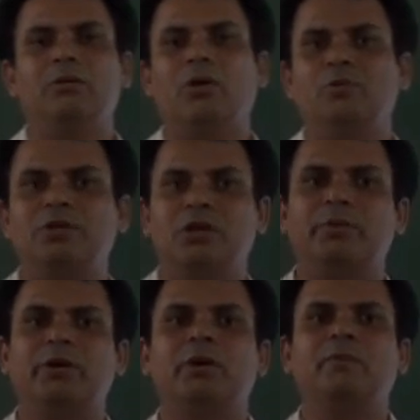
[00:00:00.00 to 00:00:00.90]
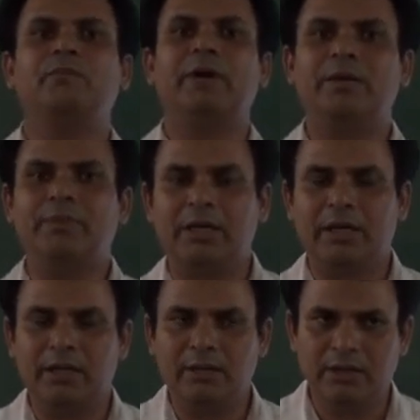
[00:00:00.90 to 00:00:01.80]
by the observer
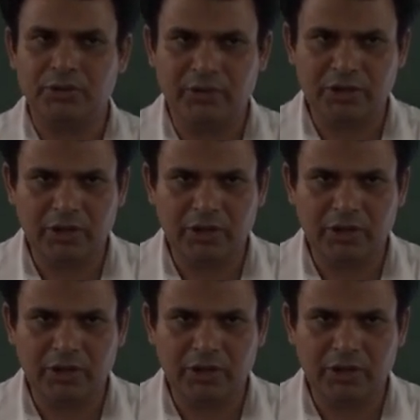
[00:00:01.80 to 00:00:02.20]
by being in the